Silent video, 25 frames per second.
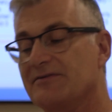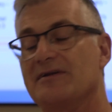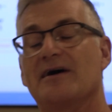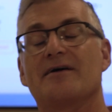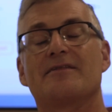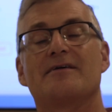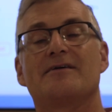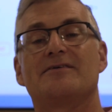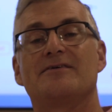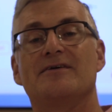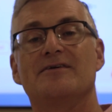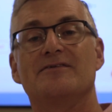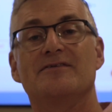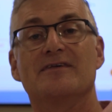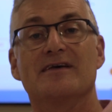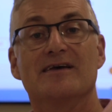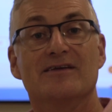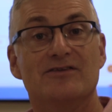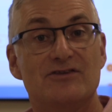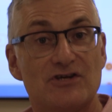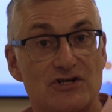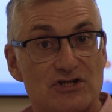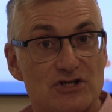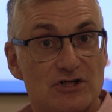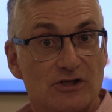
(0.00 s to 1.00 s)
Now, this is the
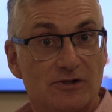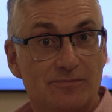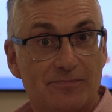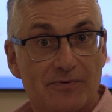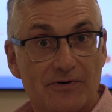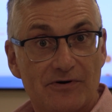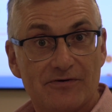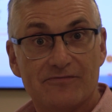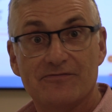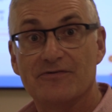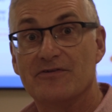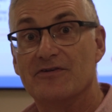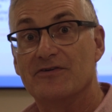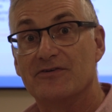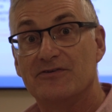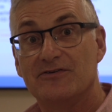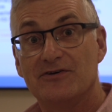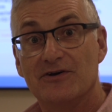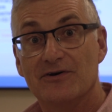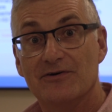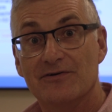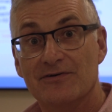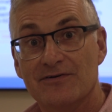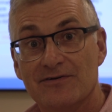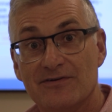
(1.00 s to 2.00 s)
digital book for the
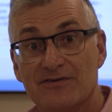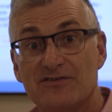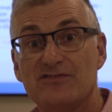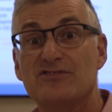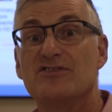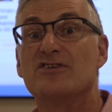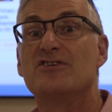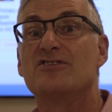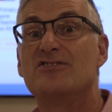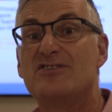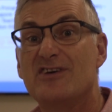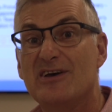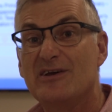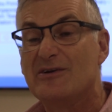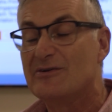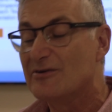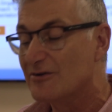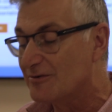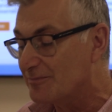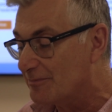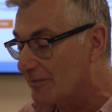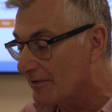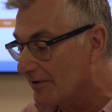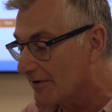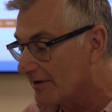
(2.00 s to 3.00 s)
students, the teacher's
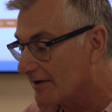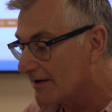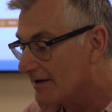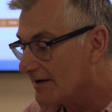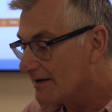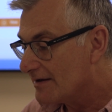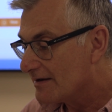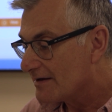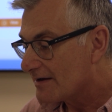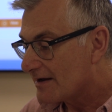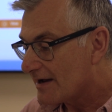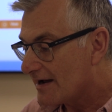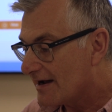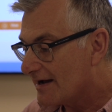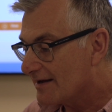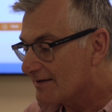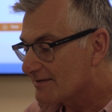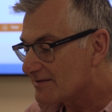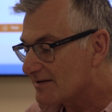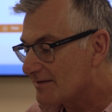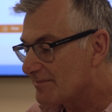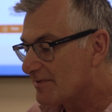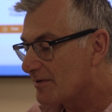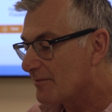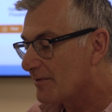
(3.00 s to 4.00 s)
book, and
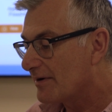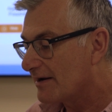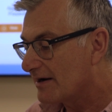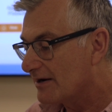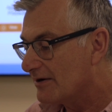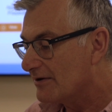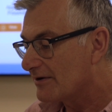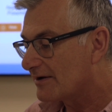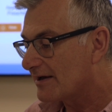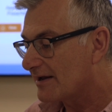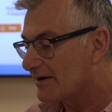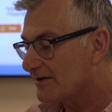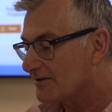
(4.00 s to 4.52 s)
something we're going to look at